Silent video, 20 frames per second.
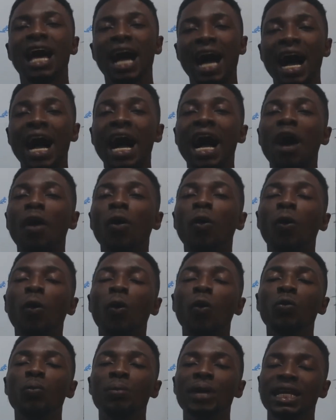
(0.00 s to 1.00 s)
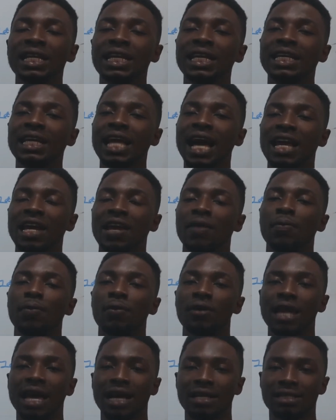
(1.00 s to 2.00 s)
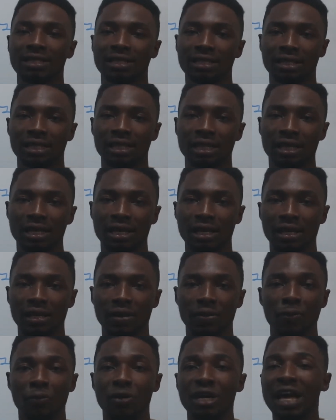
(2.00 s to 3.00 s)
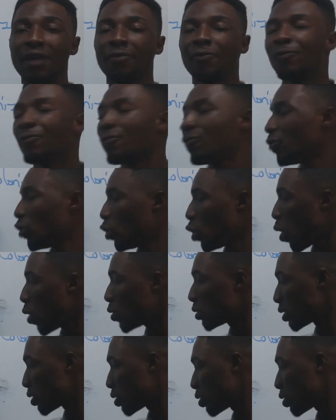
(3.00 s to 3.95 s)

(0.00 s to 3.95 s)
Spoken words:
our own made in Ghana products. We have lost